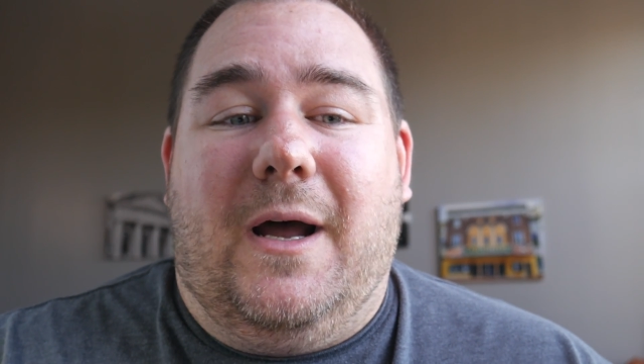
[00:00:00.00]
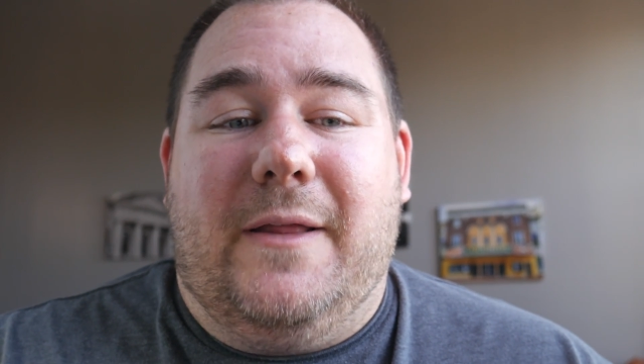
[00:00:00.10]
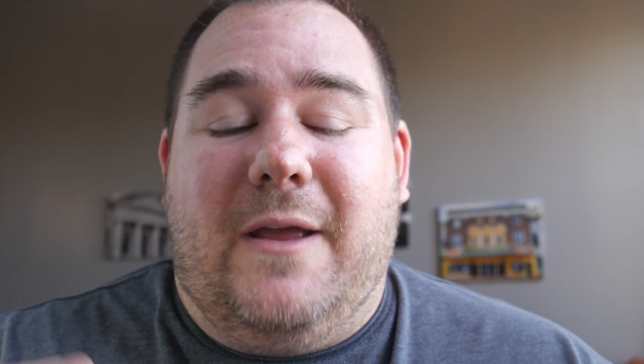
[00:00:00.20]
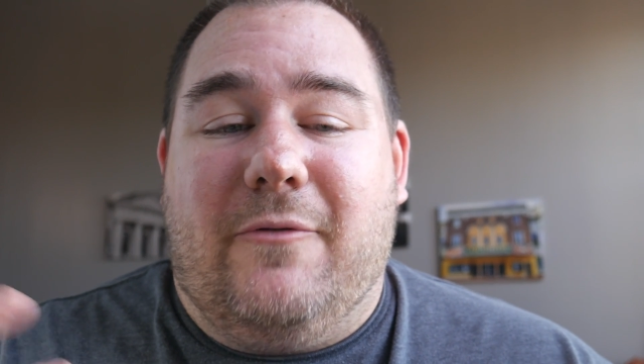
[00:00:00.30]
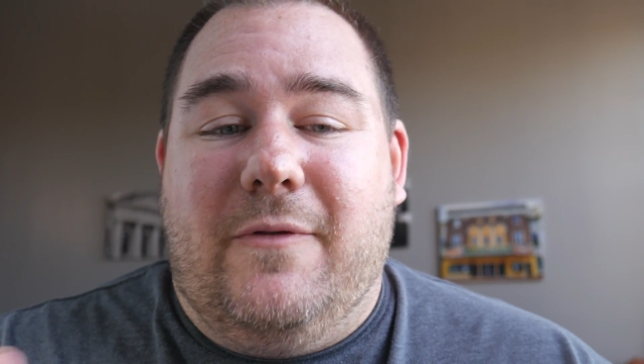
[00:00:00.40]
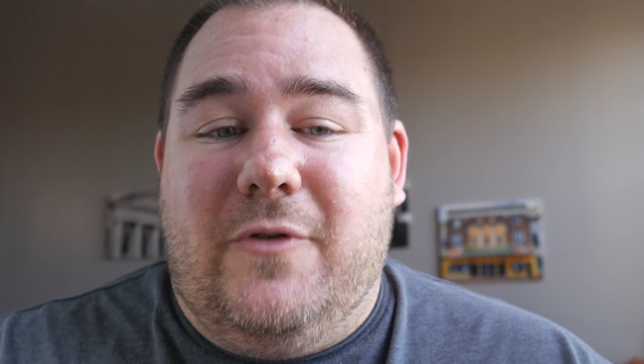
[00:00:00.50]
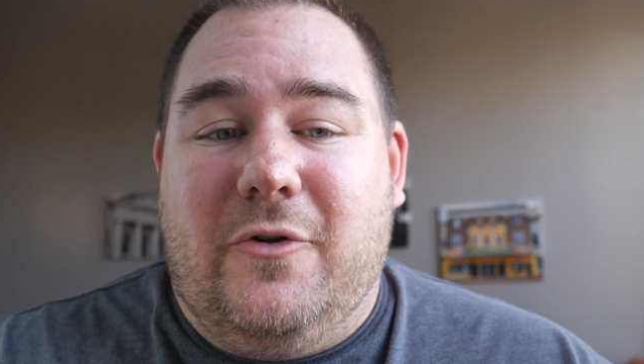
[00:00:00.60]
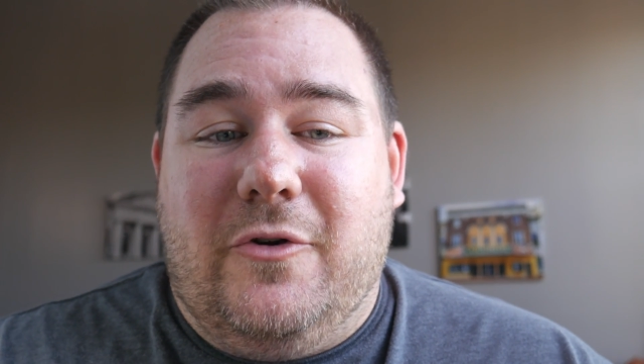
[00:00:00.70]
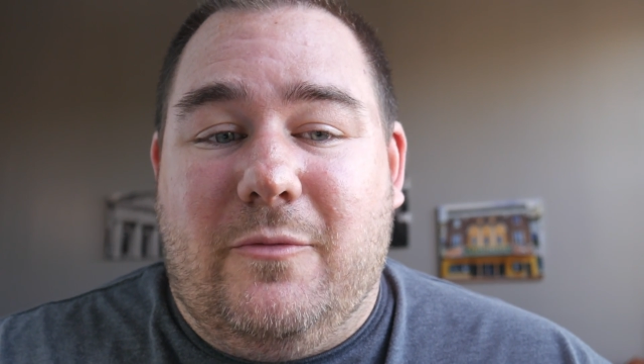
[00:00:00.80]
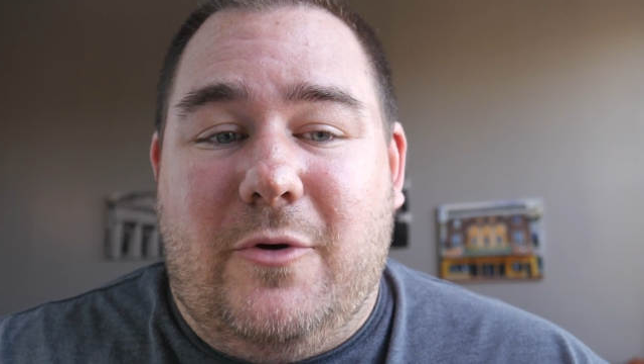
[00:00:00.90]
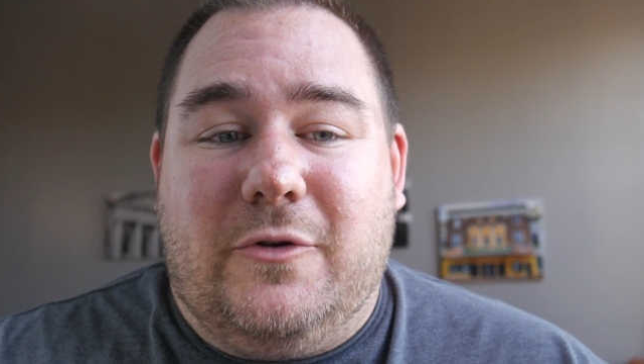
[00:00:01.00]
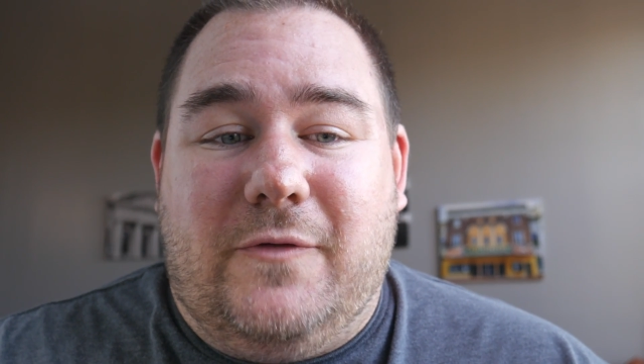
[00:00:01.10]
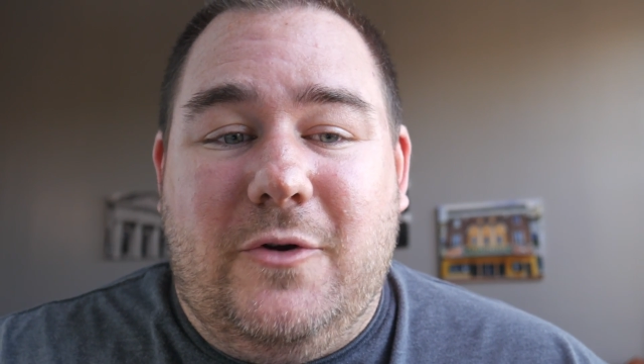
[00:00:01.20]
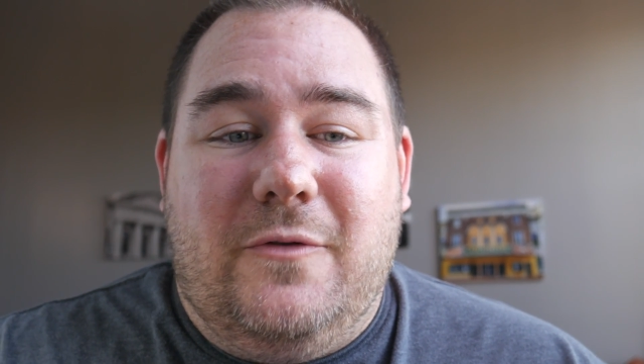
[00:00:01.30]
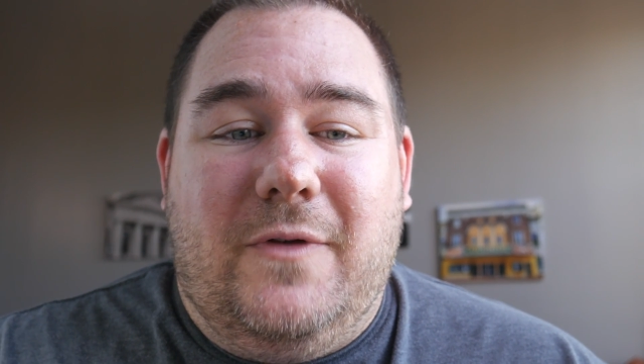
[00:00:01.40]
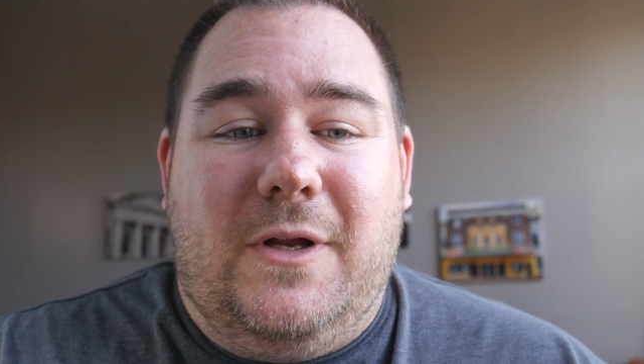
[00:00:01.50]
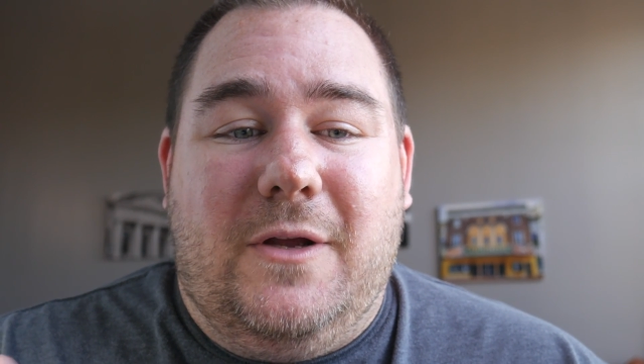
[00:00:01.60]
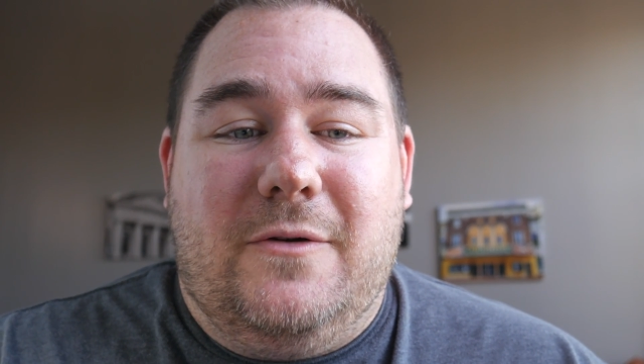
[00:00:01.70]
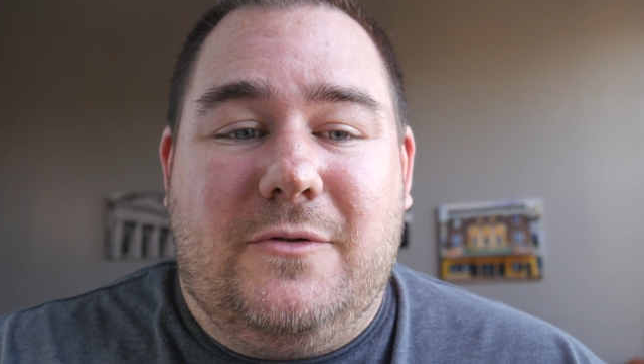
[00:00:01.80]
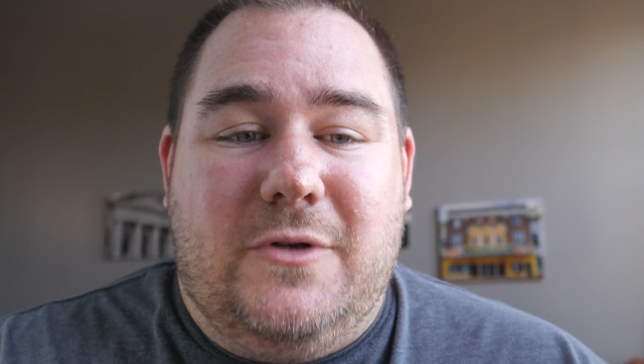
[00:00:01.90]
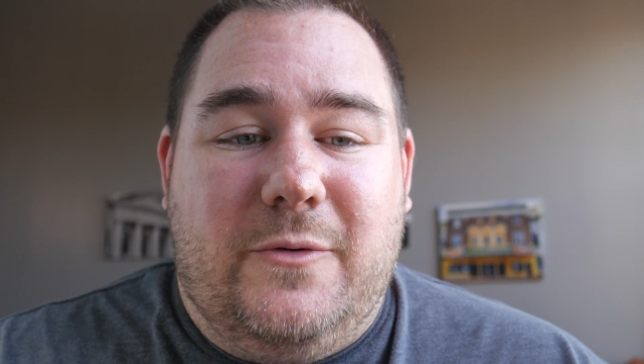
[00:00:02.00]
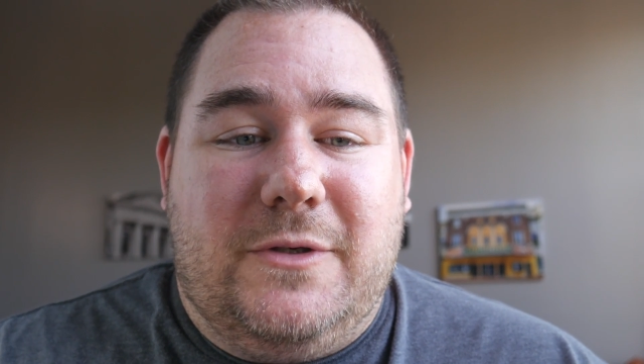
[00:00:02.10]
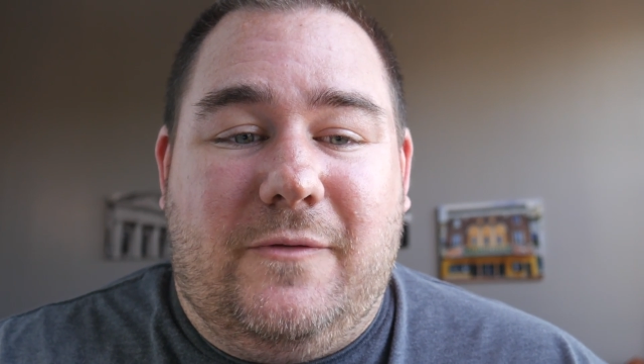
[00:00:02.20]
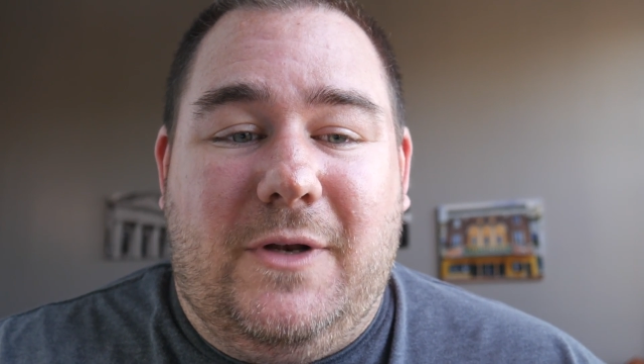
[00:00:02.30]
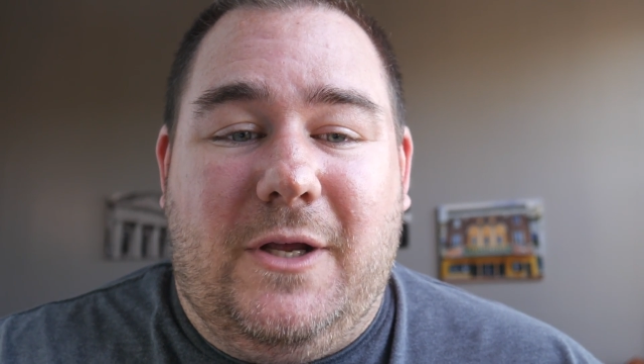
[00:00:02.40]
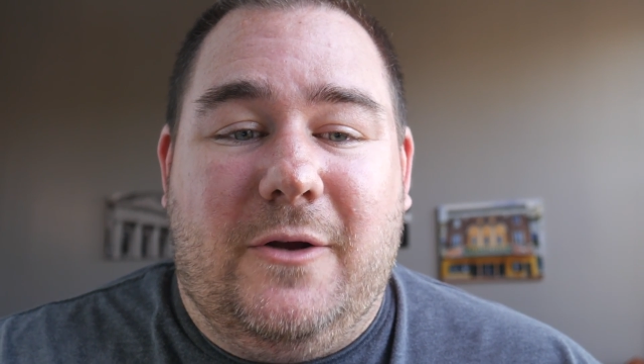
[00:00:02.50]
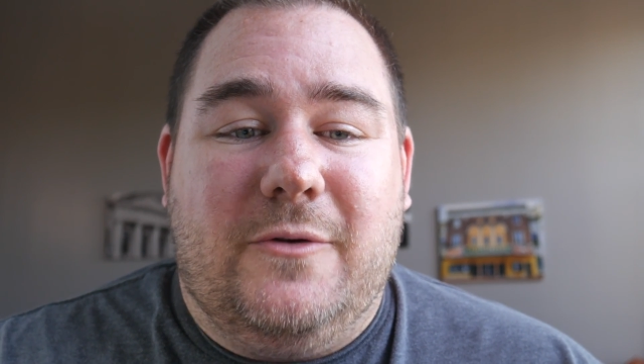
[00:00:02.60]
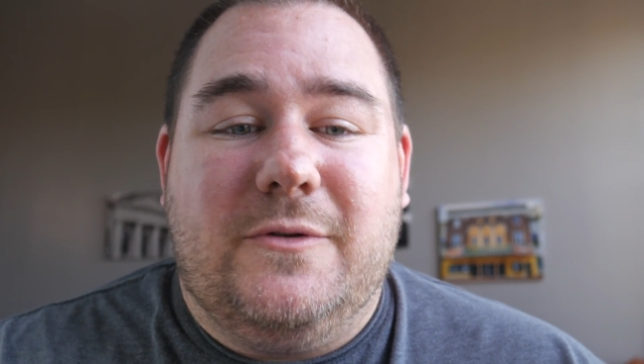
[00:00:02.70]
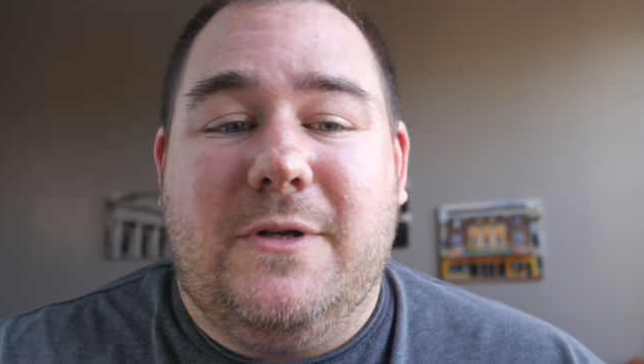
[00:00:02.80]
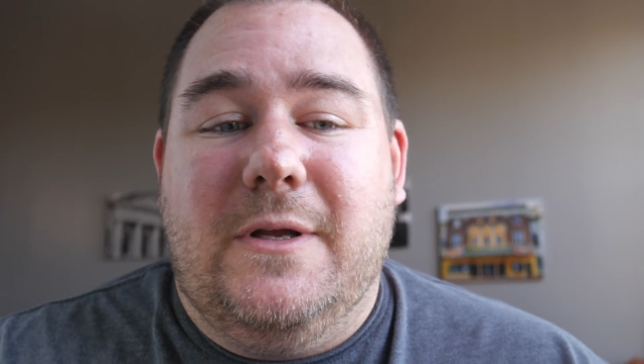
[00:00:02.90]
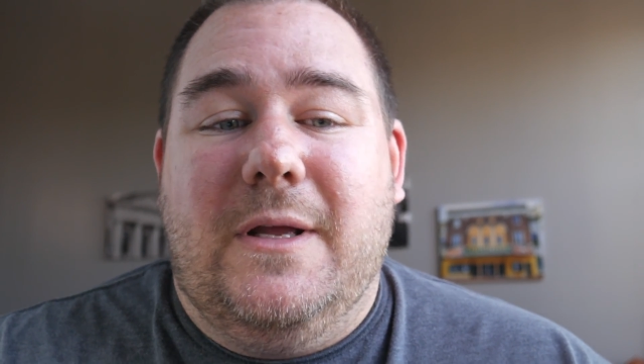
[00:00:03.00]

They review your most viewed videos, newest videos.